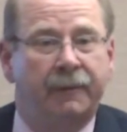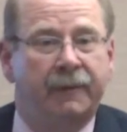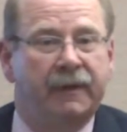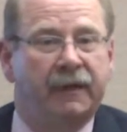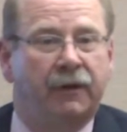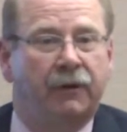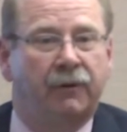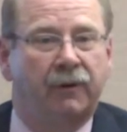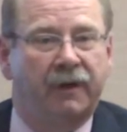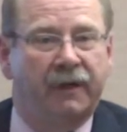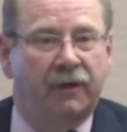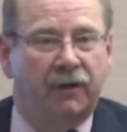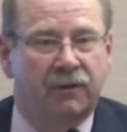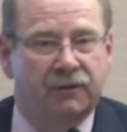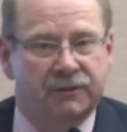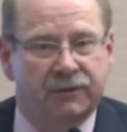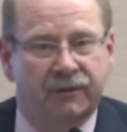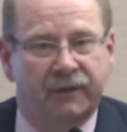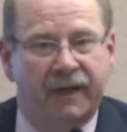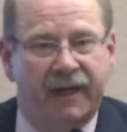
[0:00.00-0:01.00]
you know, it
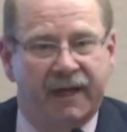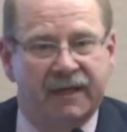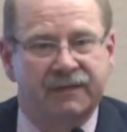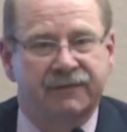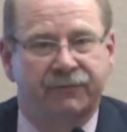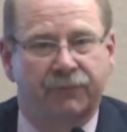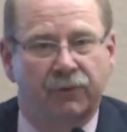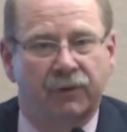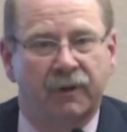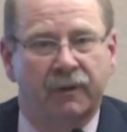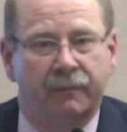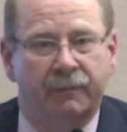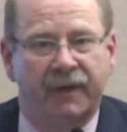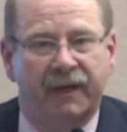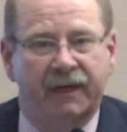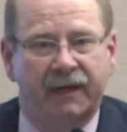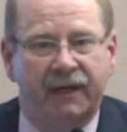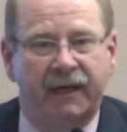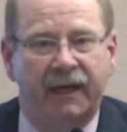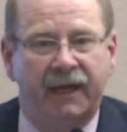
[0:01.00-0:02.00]
also asks for the
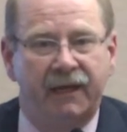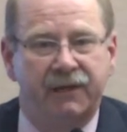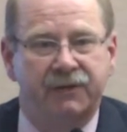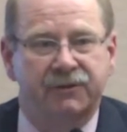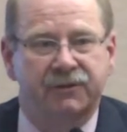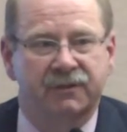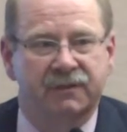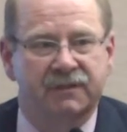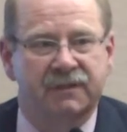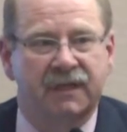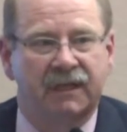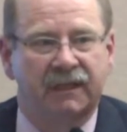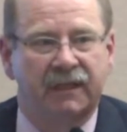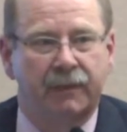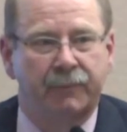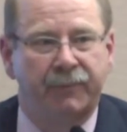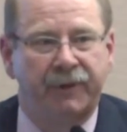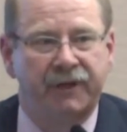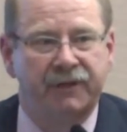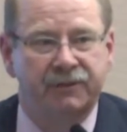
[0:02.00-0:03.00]
medications that
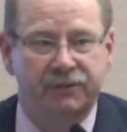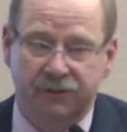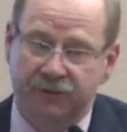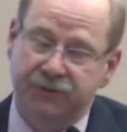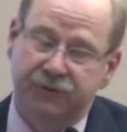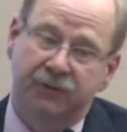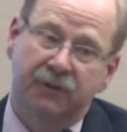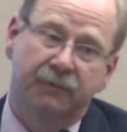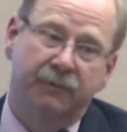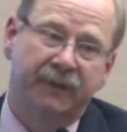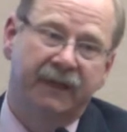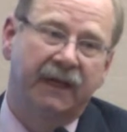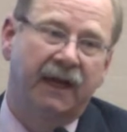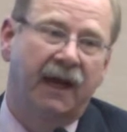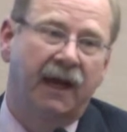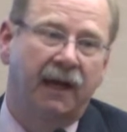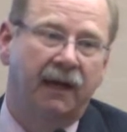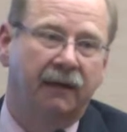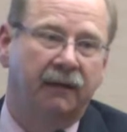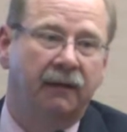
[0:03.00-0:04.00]
that patient should be
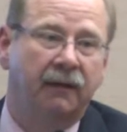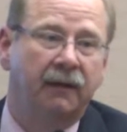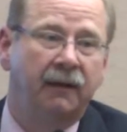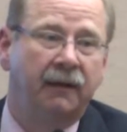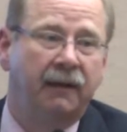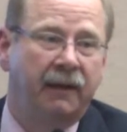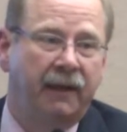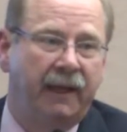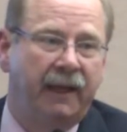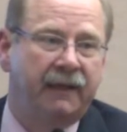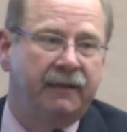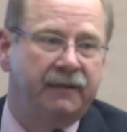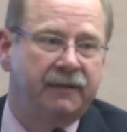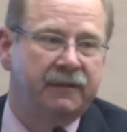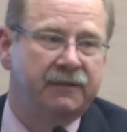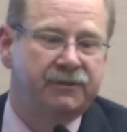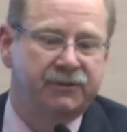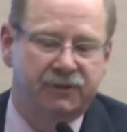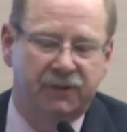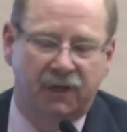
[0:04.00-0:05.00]
on at
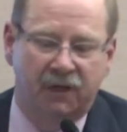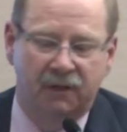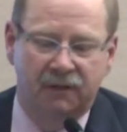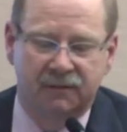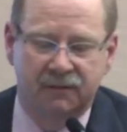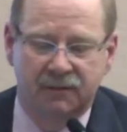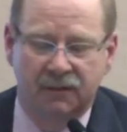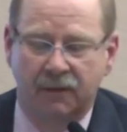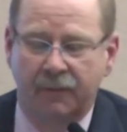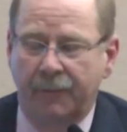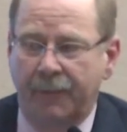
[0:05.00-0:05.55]
discharge.